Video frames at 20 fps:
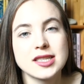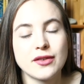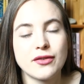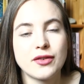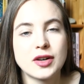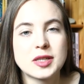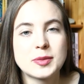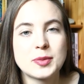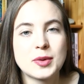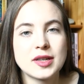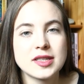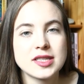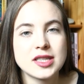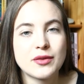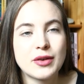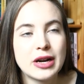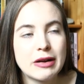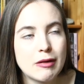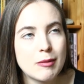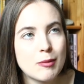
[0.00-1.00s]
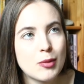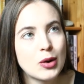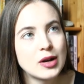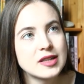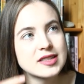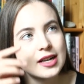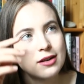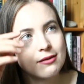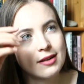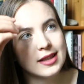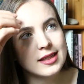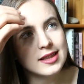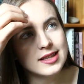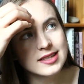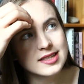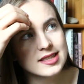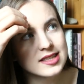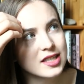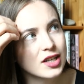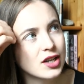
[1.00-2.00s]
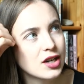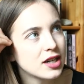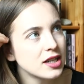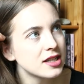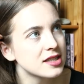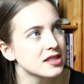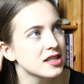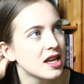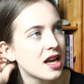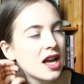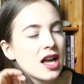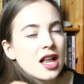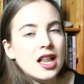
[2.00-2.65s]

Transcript: The first book is The Raven Boys. I read this series,